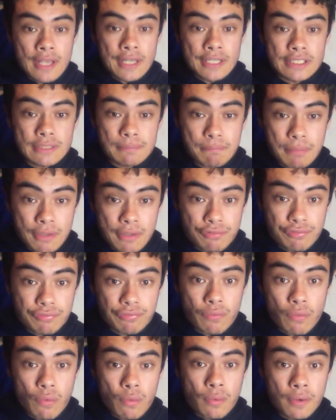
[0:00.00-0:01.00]
He's a big
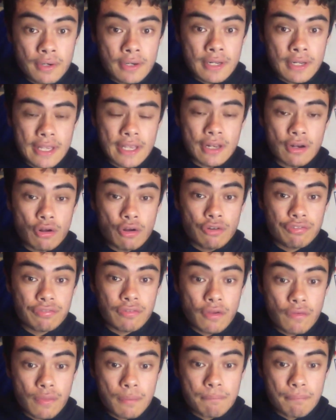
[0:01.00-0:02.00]
forward. He can
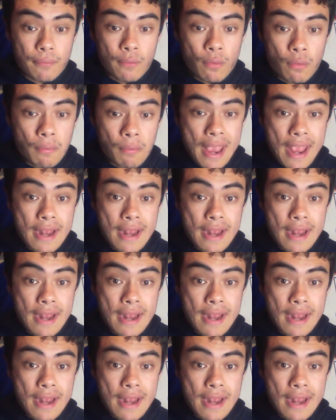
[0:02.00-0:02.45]
offload the ball,